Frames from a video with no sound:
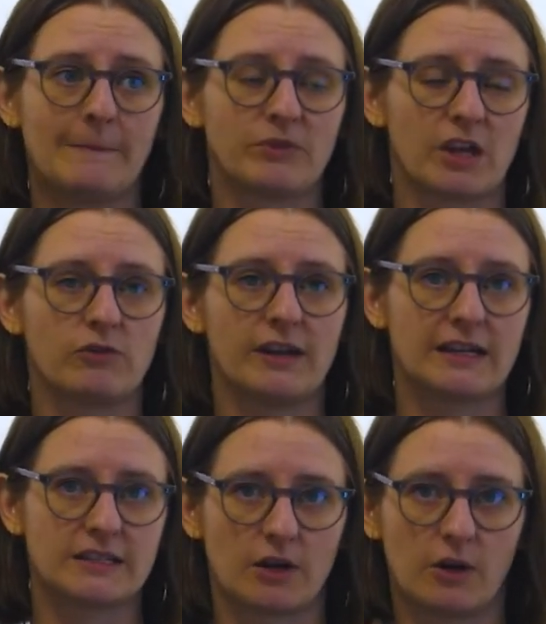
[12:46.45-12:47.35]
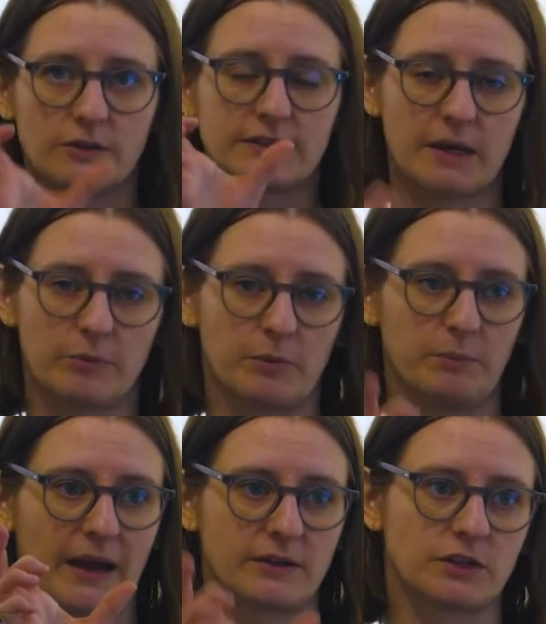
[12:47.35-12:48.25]
They created a whole separate
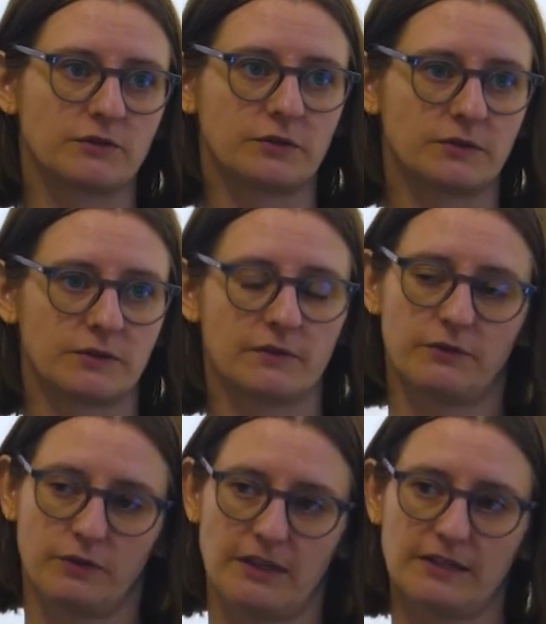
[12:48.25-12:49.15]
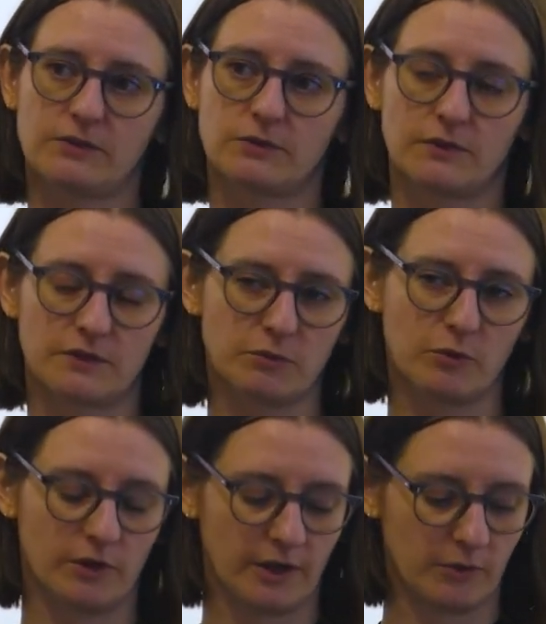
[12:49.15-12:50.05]
band for these sort of
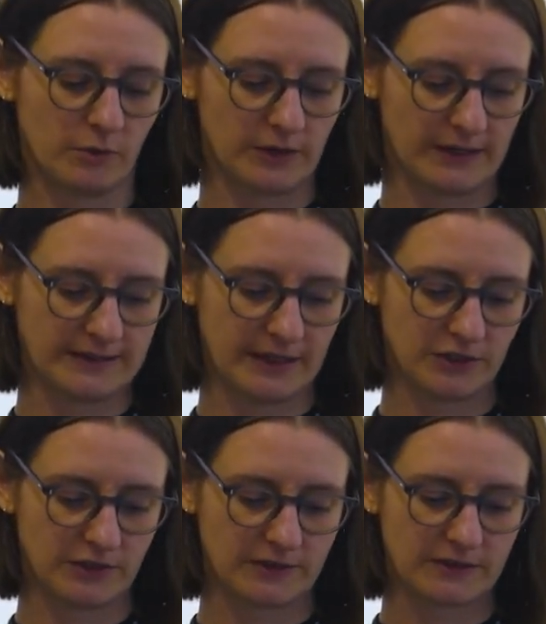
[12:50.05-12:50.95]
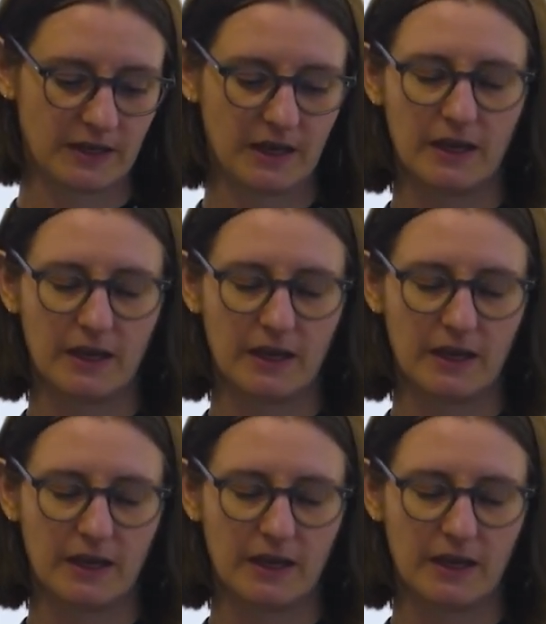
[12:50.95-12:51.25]
smaller organisations.